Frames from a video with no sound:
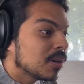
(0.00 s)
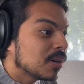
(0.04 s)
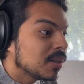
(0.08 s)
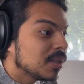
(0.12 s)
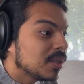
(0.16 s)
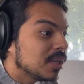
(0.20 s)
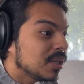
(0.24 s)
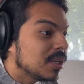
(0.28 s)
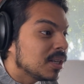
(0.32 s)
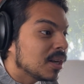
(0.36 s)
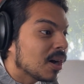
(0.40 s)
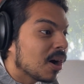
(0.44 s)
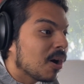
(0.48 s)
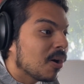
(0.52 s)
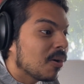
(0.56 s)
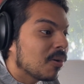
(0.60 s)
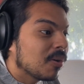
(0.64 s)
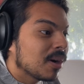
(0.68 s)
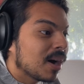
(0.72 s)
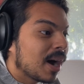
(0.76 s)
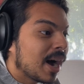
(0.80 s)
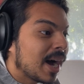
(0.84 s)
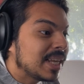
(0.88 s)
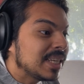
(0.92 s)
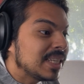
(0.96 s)
No,
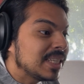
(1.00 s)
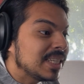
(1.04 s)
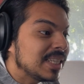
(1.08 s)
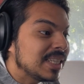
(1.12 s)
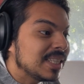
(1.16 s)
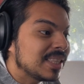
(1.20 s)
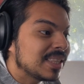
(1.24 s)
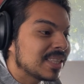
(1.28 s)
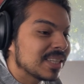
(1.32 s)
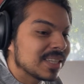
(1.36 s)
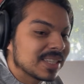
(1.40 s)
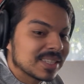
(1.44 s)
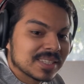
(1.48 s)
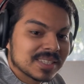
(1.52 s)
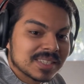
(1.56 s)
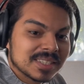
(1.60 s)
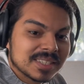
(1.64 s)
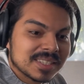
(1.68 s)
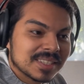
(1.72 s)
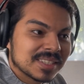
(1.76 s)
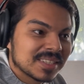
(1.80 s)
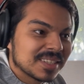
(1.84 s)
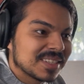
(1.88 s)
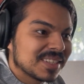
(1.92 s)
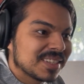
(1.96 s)
I need this.
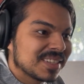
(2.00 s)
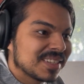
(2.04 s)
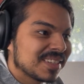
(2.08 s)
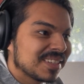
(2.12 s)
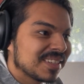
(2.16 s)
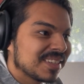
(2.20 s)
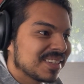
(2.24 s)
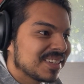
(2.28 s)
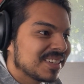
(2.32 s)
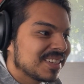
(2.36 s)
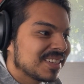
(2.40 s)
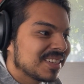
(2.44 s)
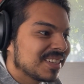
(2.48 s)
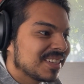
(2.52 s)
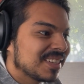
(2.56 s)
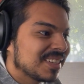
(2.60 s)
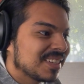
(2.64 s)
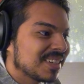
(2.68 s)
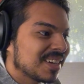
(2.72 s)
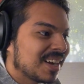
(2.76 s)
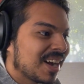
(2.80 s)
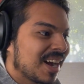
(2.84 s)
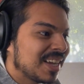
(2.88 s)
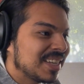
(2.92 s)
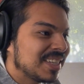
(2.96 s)

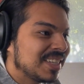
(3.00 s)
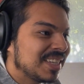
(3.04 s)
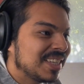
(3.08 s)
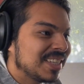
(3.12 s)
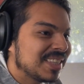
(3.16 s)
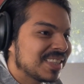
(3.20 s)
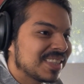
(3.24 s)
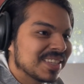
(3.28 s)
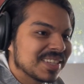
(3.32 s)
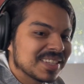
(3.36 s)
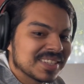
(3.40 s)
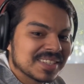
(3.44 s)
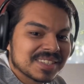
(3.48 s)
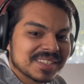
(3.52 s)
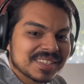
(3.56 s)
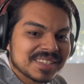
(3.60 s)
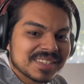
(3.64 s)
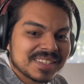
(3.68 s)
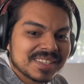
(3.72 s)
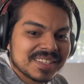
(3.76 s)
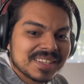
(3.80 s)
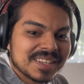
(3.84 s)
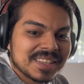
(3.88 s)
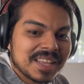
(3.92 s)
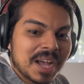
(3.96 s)
I need this.
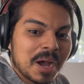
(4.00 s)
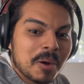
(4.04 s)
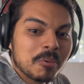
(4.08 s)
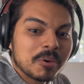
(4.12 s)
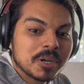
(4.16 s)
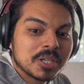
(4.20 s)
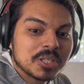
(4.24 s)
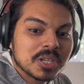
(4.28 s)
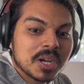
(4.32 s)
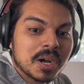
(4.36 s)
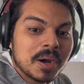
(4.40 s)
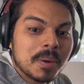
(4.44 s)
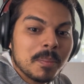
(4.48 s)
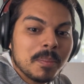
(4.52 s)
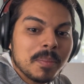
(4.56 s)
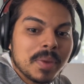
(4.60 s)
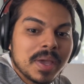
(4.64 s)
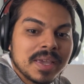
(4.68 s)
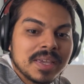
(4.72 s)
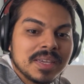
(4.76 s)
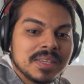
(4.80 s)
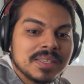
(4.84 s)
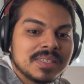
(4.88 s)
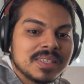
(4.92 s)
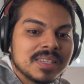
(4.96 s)
That was
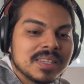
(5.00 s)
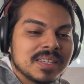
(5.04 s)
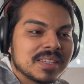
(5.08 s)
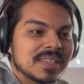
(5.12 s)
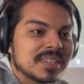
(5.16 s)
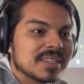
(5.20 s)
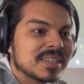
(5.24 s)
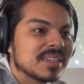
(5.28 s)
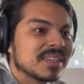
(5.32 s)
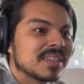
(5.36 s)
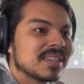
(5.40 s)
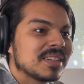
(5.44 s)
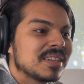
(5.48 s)
amazing.